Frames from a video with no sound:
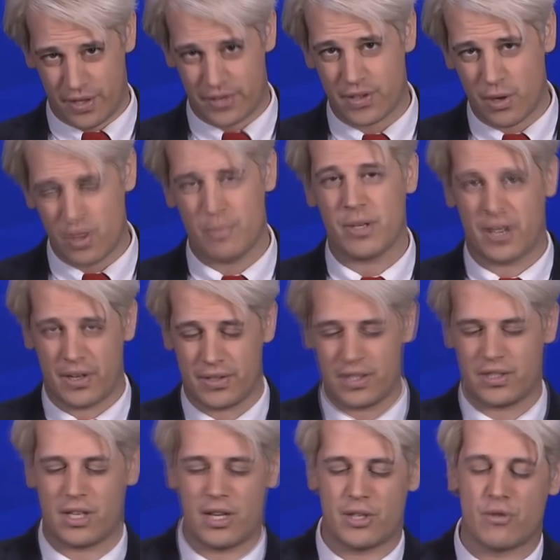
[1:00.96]
of this only because
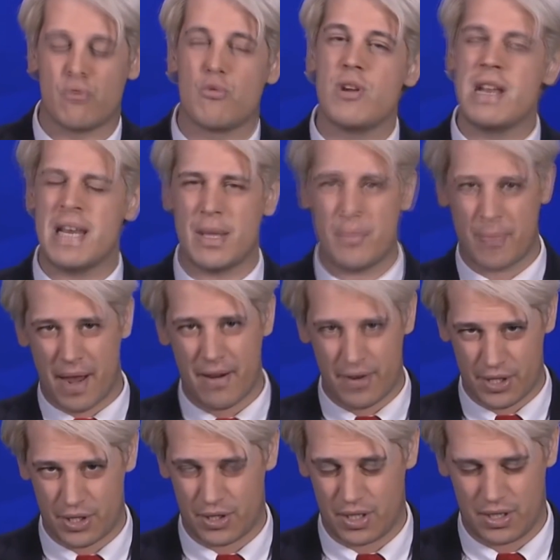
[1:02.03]
it's going to really
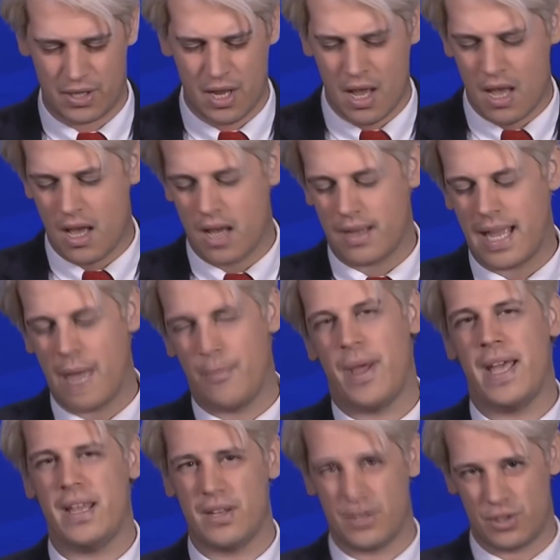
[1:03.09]
embarrass these
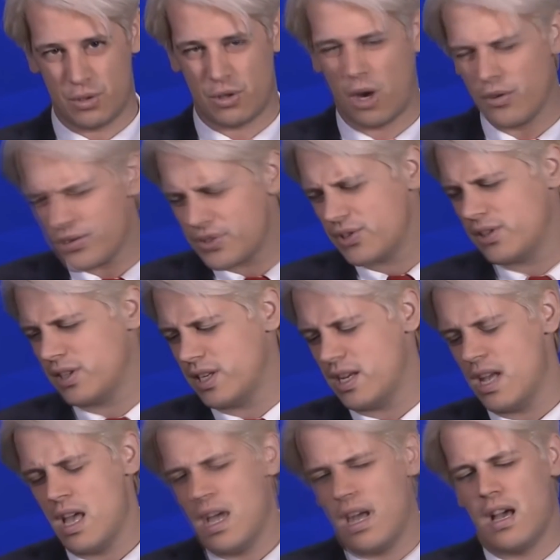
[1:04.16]
campaigners who
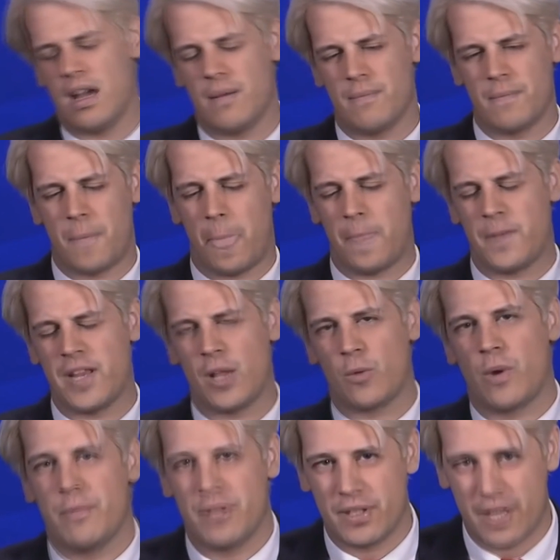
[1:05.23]
constantly tell
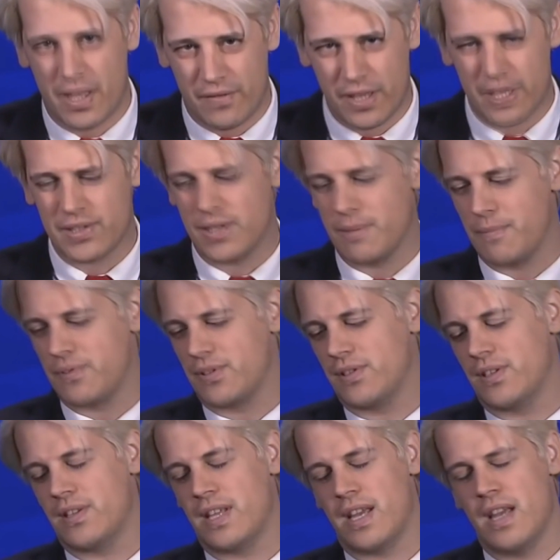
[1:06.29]
women that they're victims
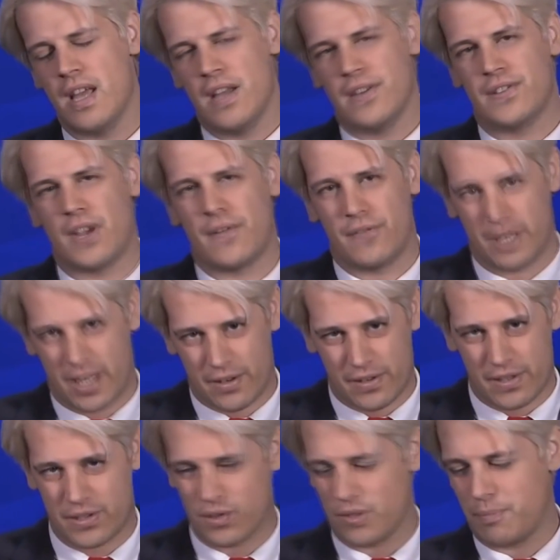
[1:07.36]
and that they're suffering under
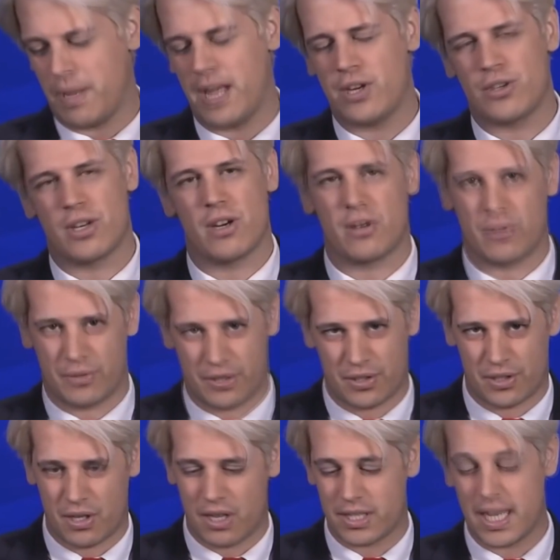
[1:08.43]
this sort of patriarchal
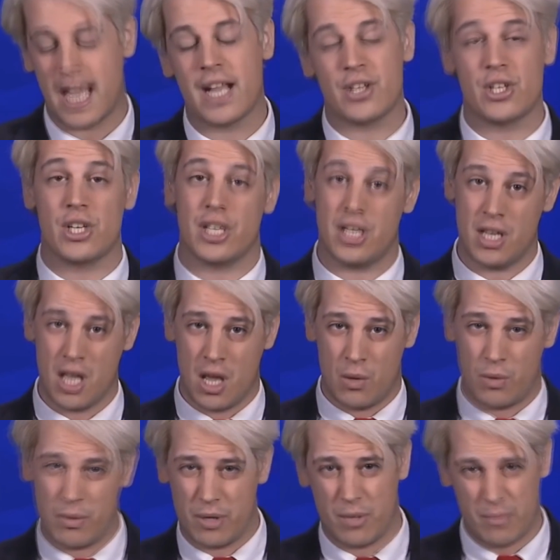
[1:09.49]
society. Actually,
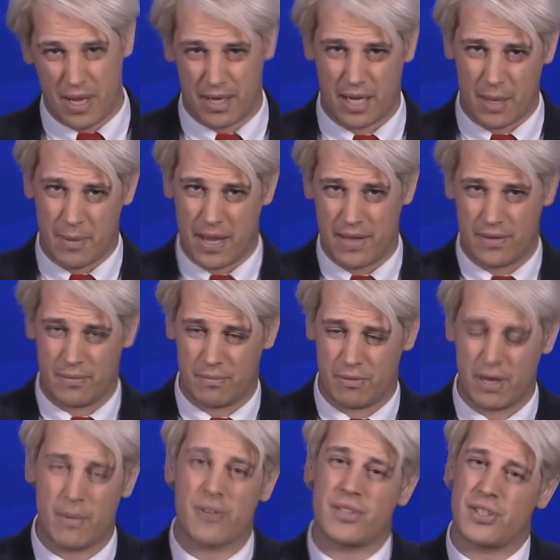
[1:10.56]
women and men get paid
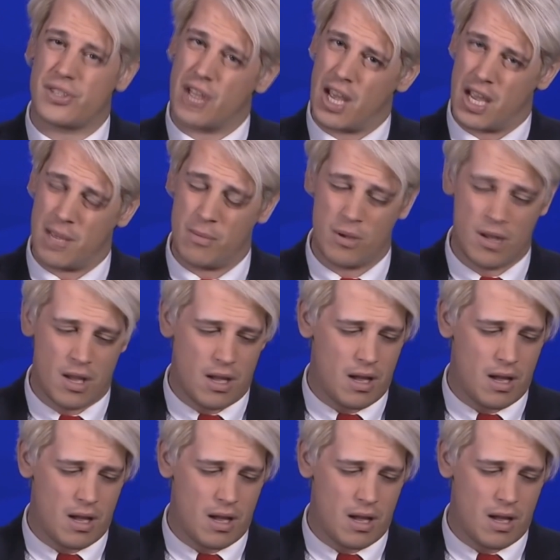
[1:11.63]
pretty much the same,